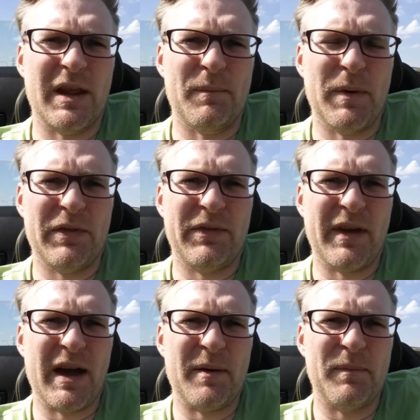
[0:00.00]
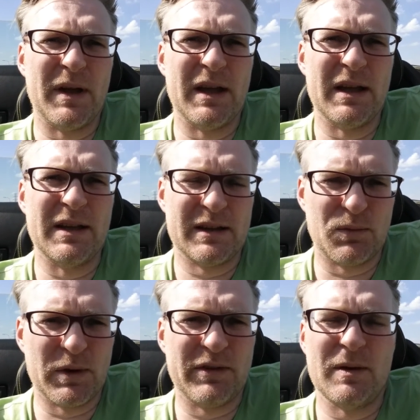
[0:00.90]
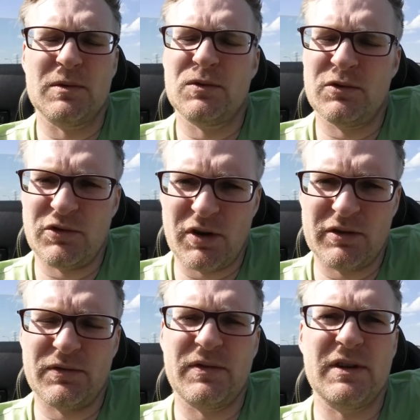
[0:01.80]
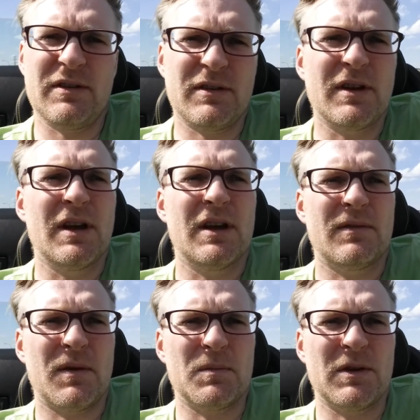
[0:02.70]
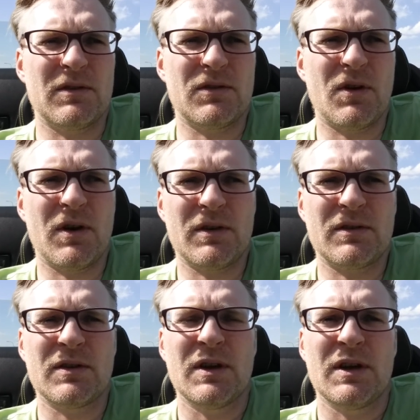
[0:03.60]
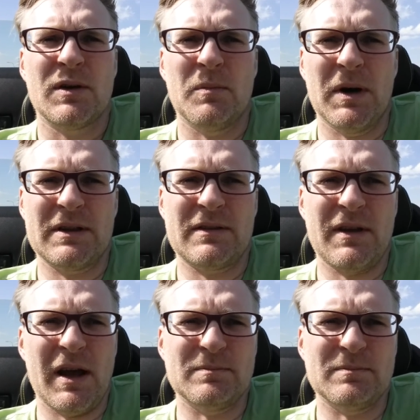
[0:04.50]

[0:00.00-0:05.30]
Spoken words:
But that was able to charge fees from the start, but